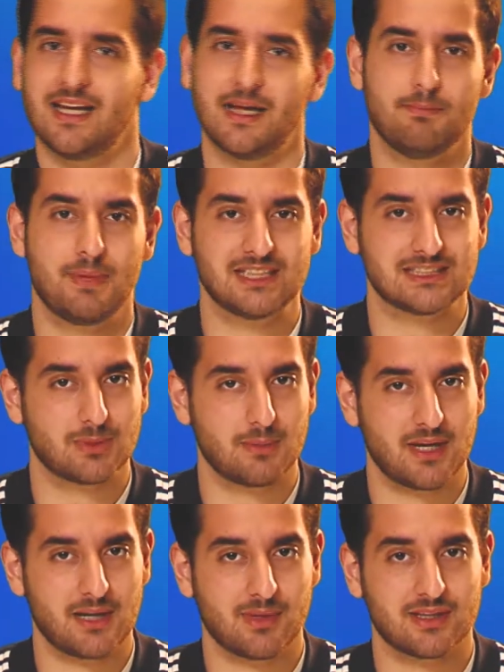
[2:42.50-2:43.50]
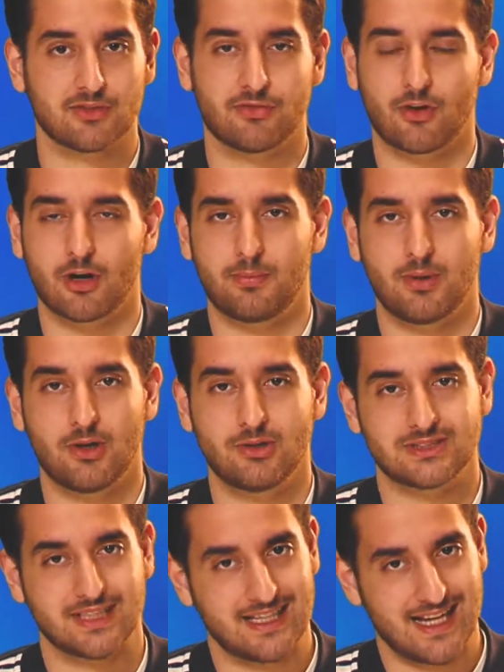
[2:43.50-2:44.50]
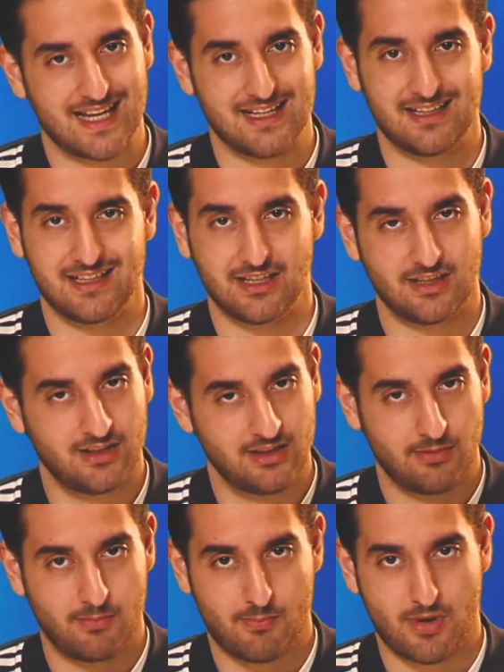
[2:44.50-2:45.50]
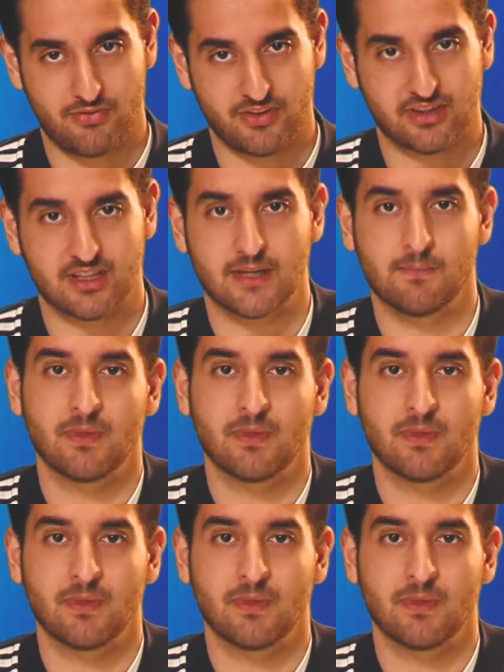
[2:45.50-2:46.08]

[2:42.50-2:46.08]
and Benzema met him at the far post and headed in perfectly.